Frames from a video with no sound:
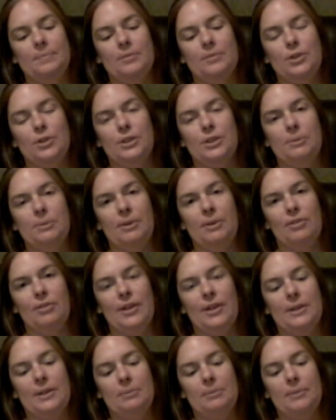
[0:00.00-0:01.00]
Just about
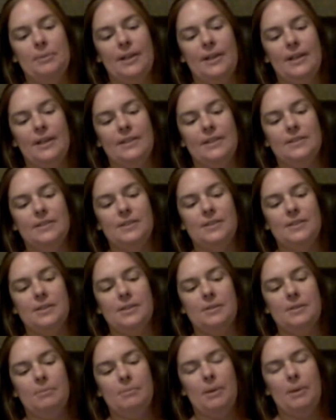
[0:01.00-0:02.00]
random
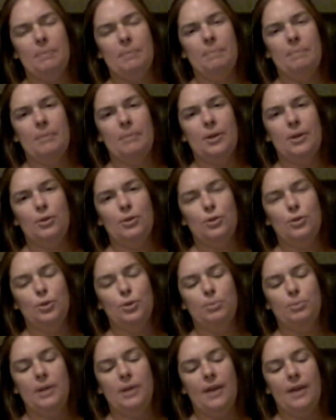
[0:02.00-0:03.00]
things. My
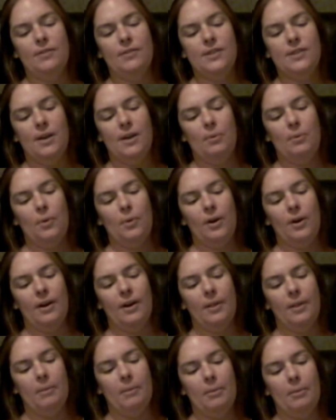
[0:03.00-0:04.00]
YouTube live's not working
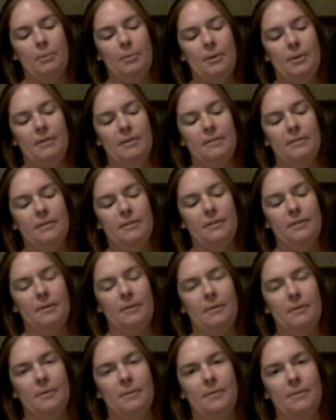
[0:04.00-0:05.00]
at the moment,
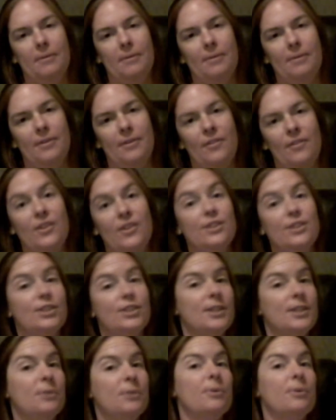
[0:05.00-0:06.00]
so
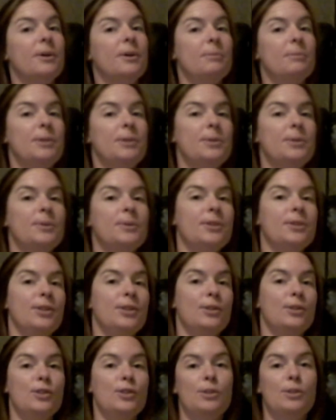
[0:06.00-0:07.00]
eventually we're gonna be doing the
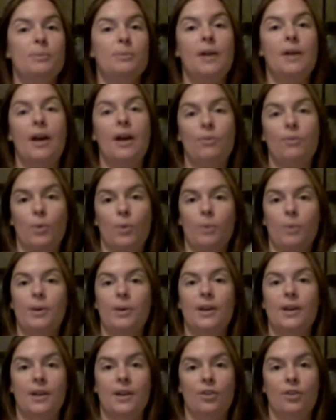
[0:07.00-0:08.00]
YouTube live where we
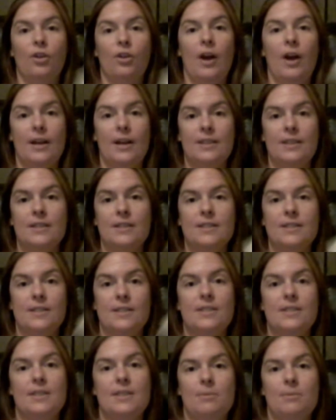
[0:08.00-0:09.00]
can interact and
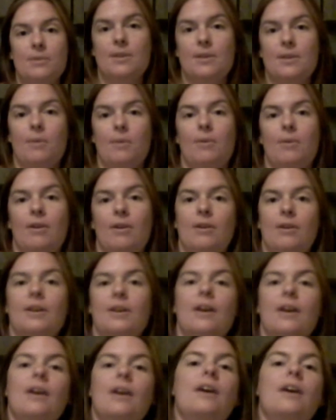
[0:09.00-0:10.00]
see going on.
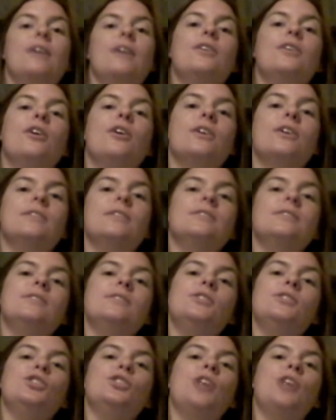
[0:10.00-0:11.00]
Y'all can
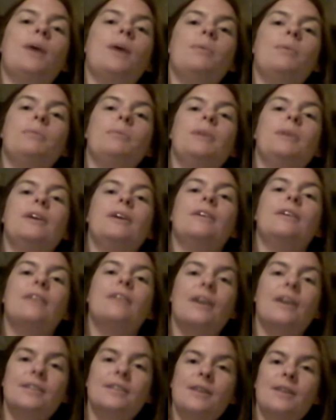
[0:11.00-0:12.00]
chat with me
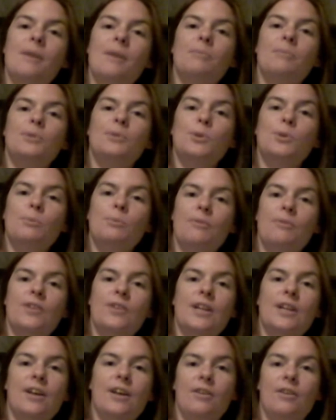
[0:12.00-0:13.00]
as I'm doing my
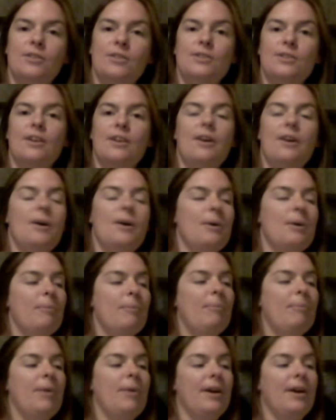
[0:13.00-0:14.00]
videos.
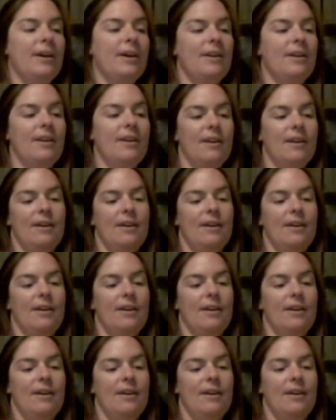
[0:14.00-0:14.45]
But